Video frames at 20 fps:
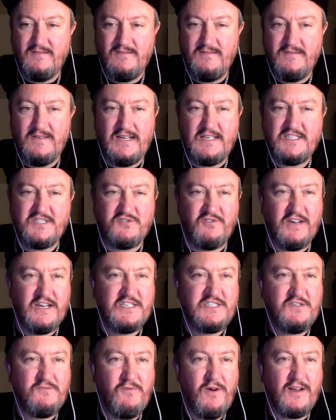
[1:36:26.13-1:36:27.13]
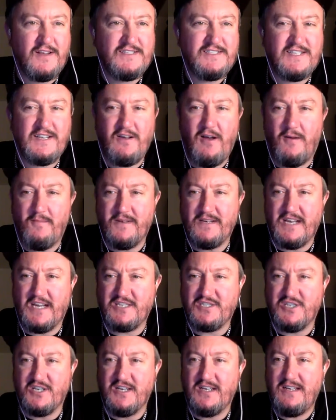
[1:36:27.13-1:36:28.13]
That's strange. And what is the comment
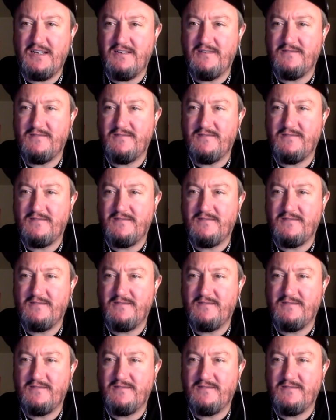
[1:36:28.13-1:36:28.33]
actually?